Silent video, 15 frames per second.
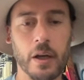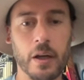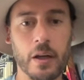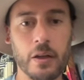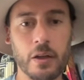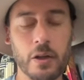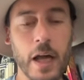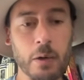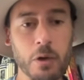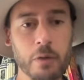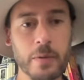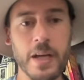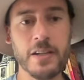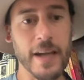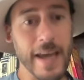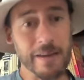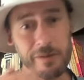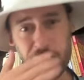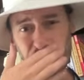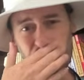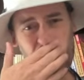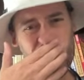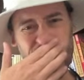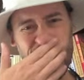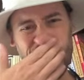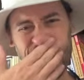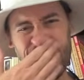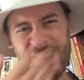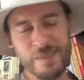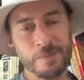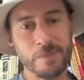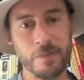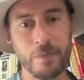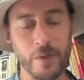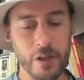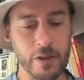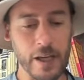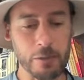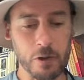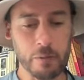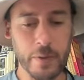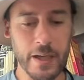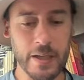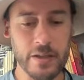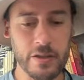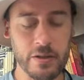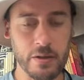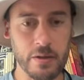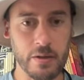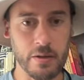Clockwork Mage I have as a low king. Clockwork Mage,